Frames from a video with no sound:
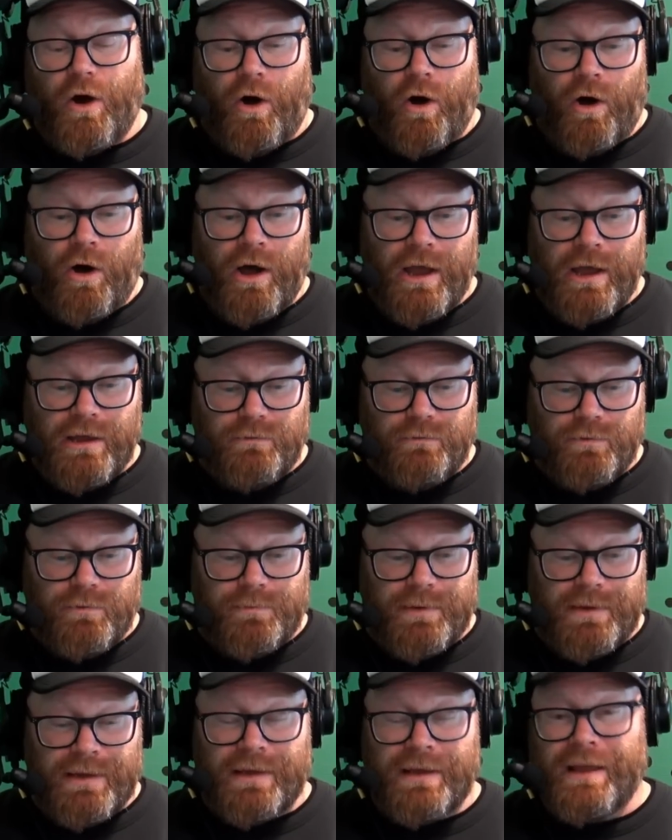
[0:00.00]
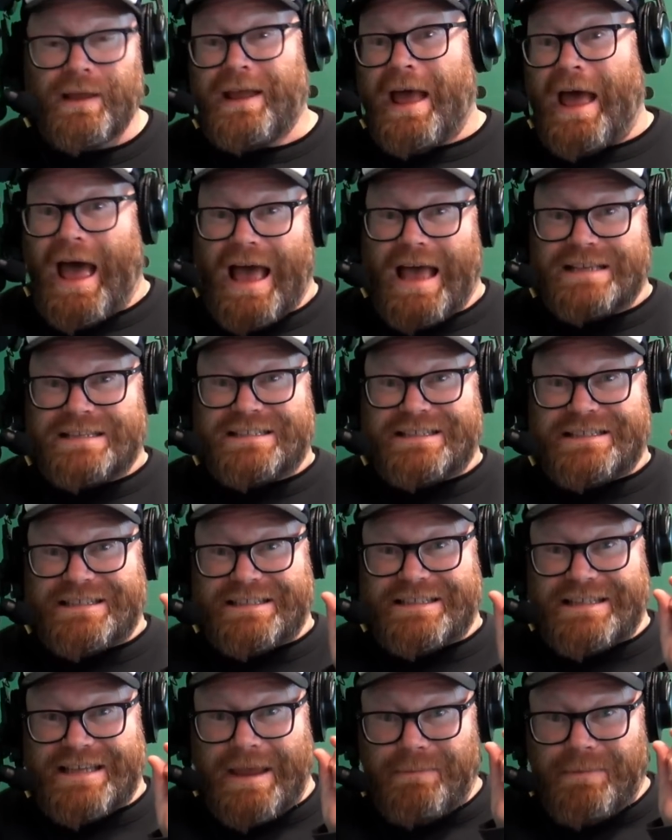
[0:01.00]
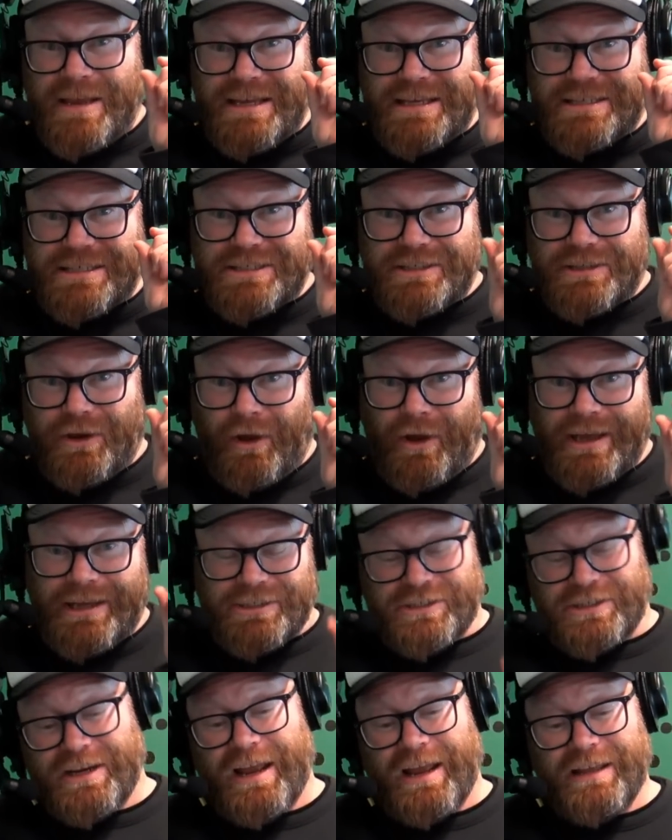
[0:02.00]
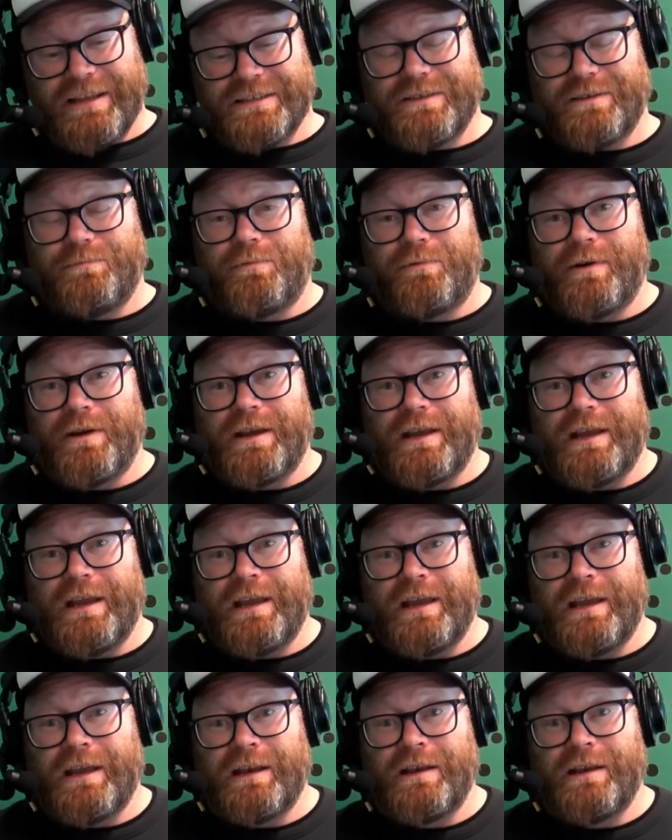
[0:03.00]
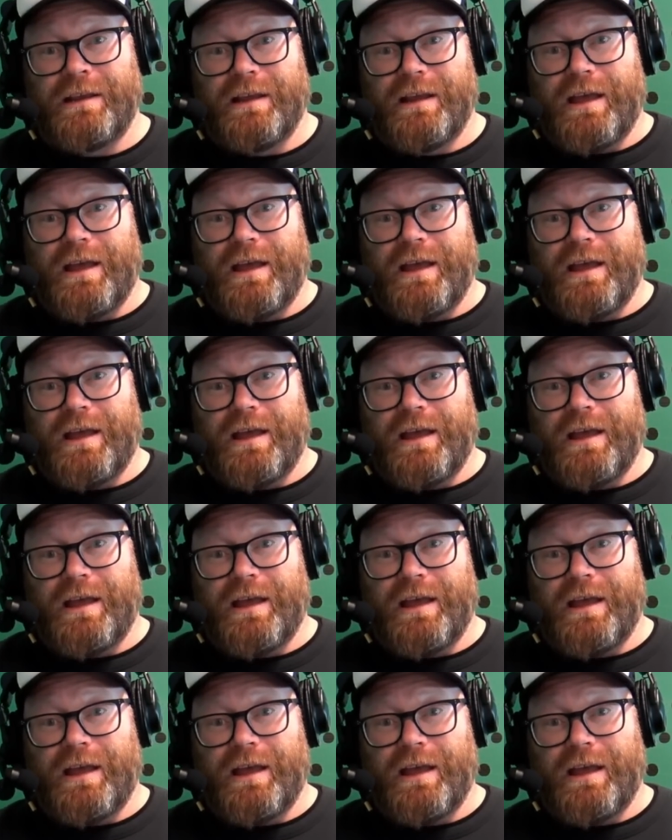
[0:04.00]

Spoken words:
I would be a semi-slight chance to bring in